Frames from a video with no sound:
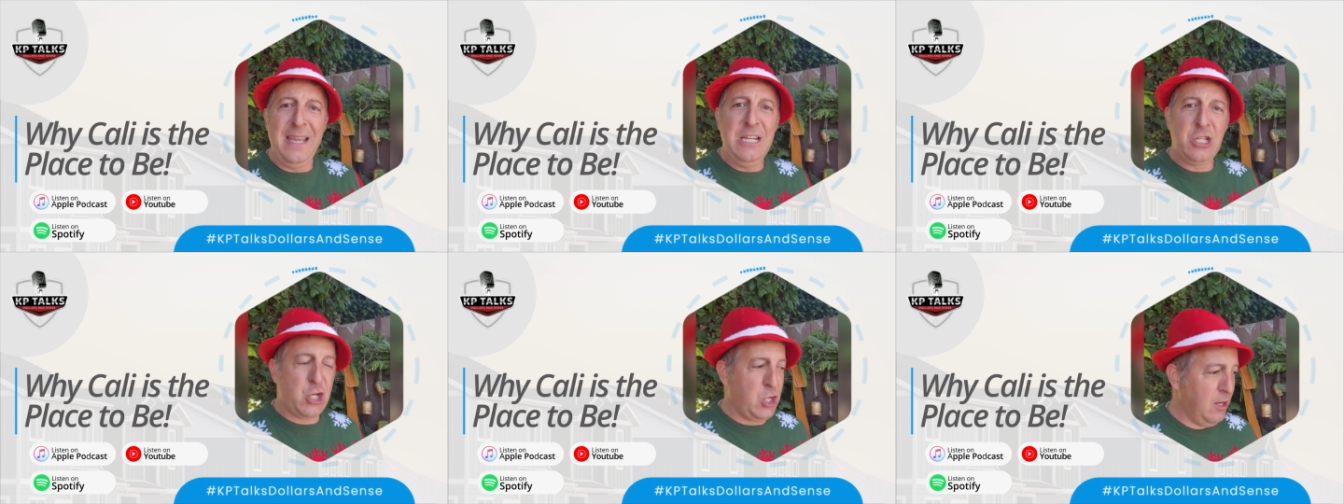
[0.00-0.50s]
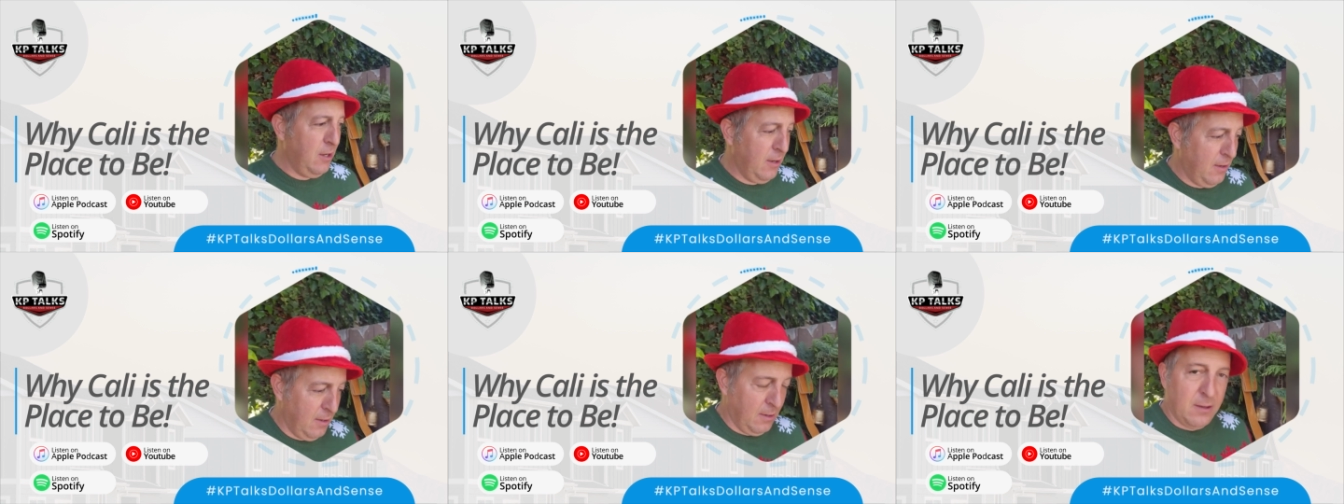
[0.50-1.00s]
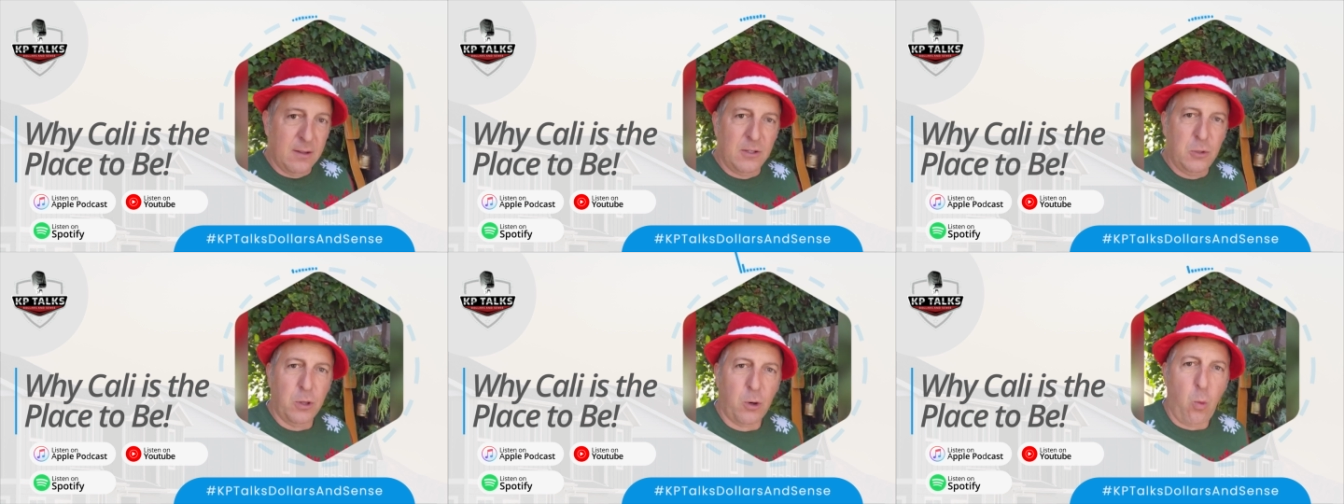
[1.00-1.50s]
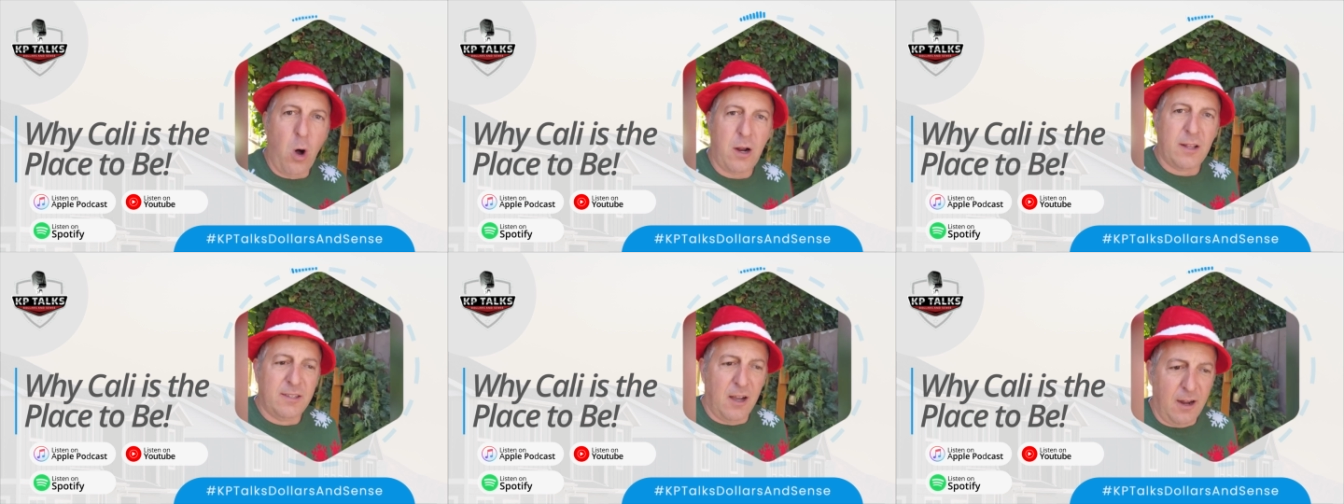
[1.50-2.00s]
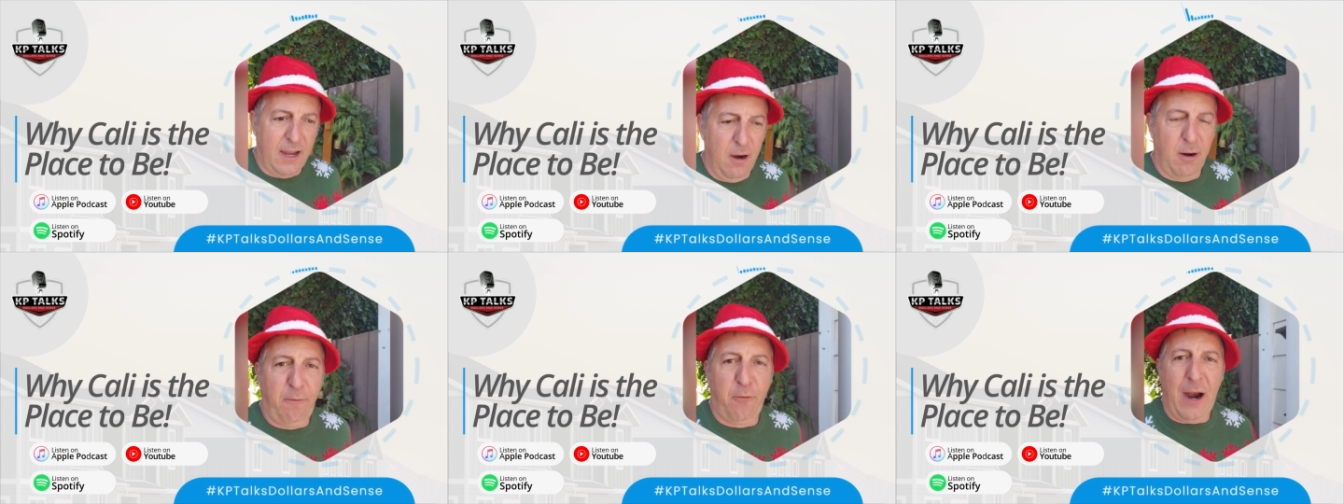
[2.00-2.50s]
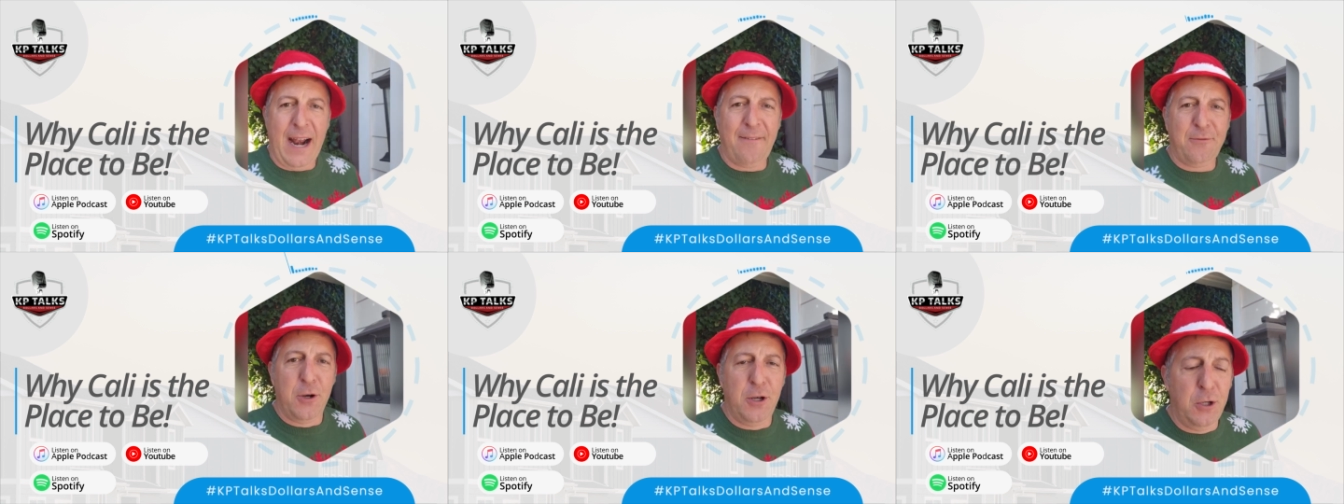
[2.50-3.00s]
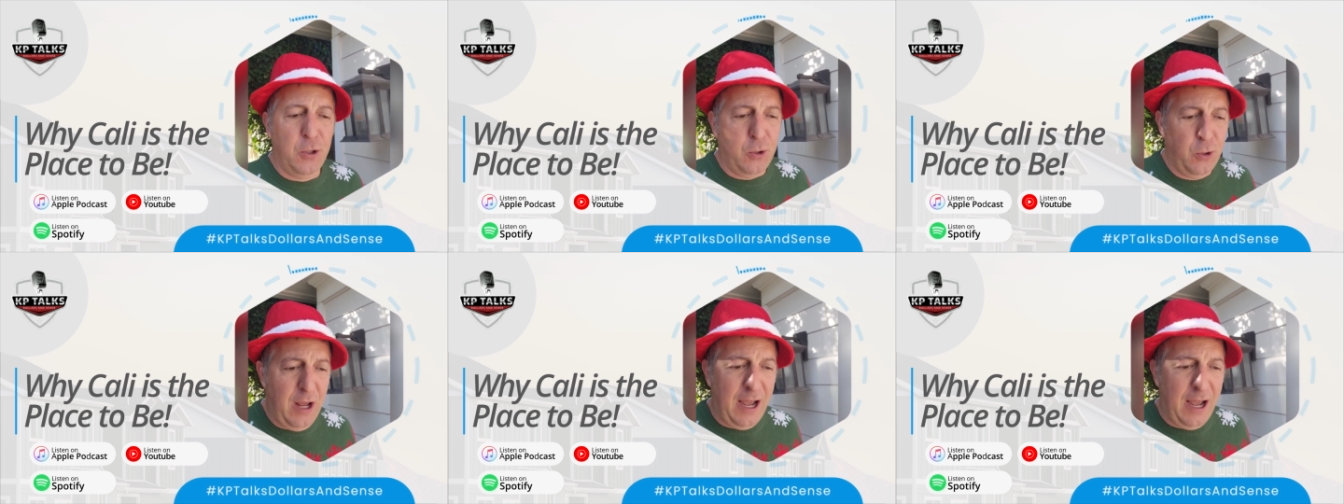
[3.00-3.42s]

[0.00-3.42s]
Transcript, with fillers: Beach. Do a little walk and talk here on Friday afternoon.